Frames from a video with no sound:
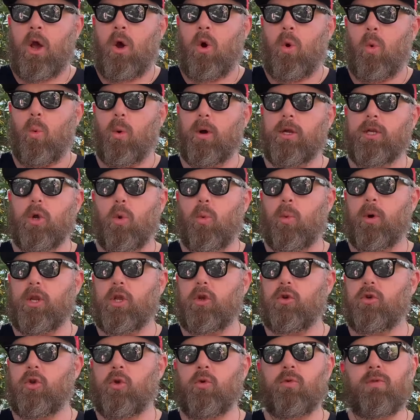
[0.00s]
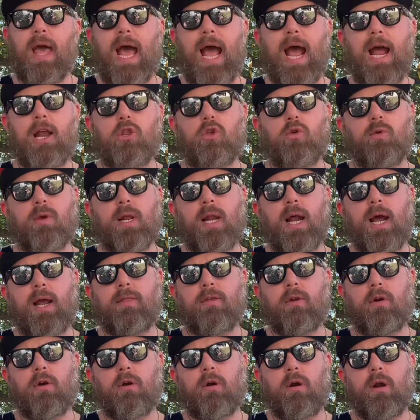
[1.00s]
When you do that, you can
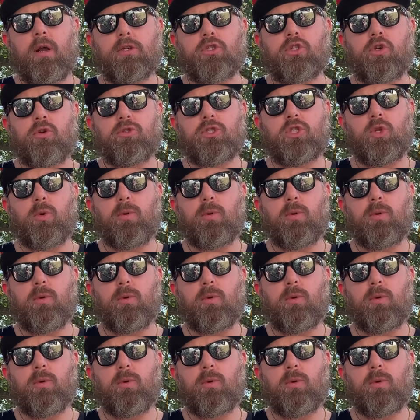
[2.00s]
either choose to